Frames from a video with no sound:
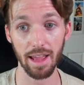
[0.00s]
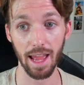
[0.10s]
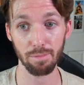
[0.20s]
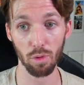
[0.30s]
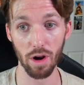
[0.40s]

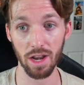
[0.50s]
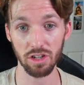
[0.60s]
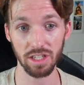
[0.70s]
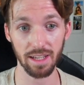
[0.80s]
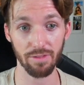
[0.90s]
and more
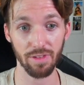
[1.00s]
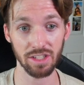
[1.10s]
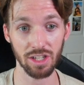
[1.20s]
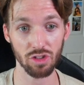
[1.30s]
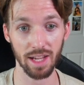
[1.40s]
energy
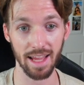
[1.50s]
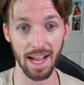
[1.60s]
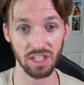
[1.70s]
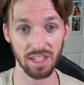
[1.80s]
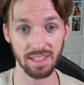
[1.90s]
efficient
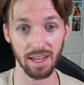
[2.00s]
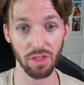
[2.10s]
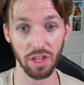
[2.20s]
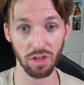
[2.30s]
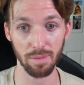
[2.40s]
transactions than
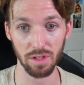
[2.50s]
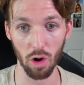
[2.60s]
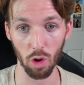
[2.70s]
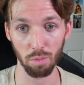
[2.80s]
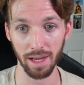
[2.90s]
Ethereum's
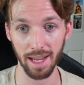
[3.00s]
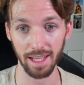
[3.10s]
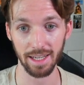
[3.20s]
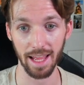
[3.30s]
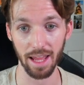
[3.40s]
own mainnet
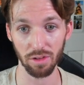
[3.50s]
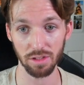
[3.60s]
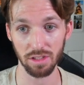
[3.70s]
can handle.